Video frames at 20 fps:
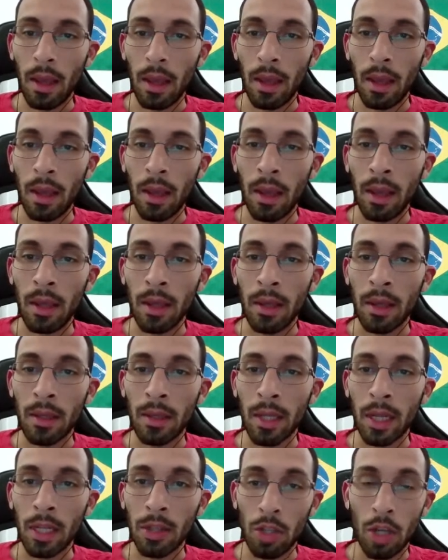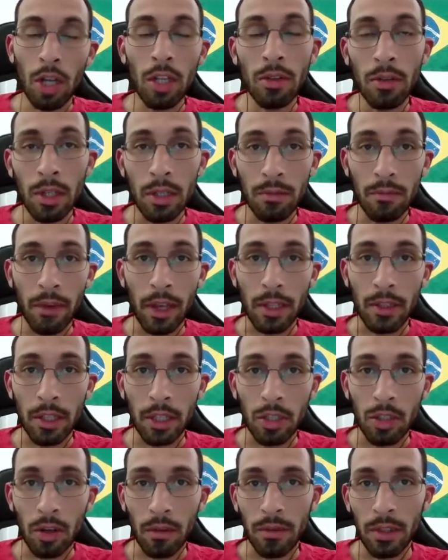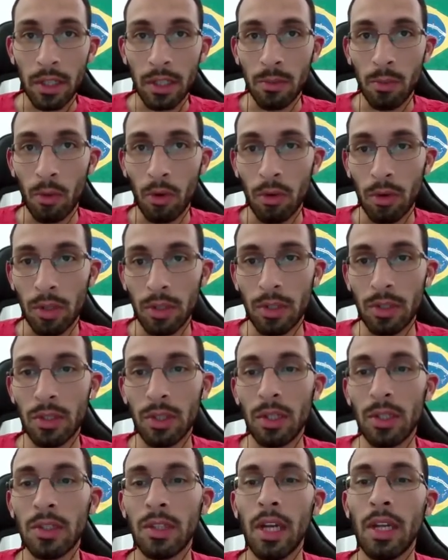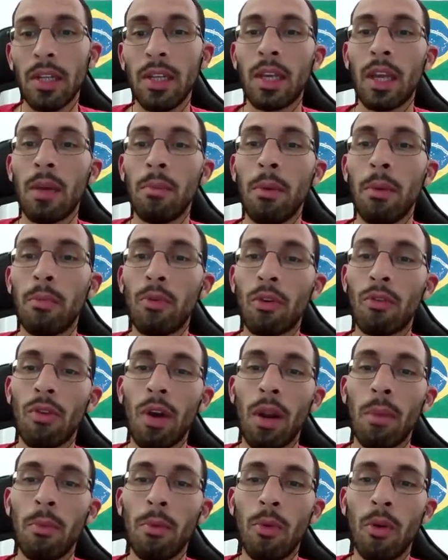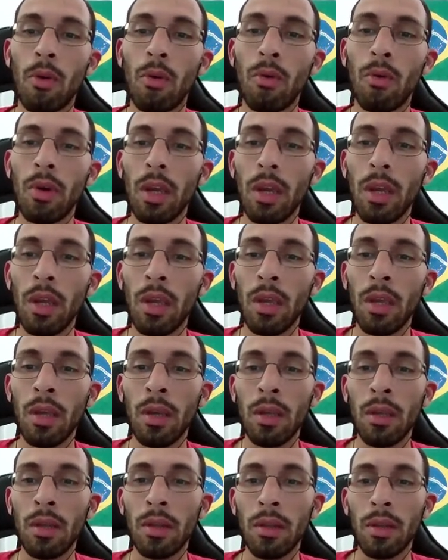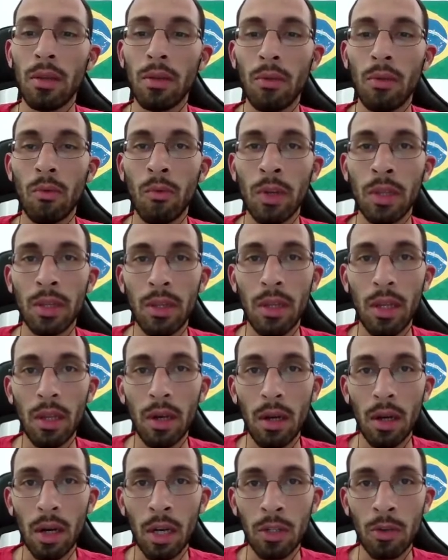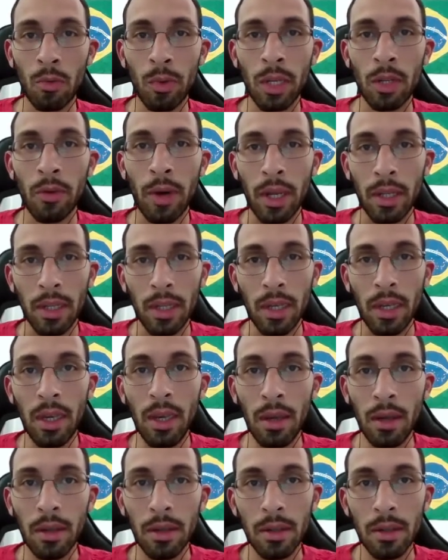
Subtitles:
And another advantage of these boards is that they can be programmable with Arduino IDE.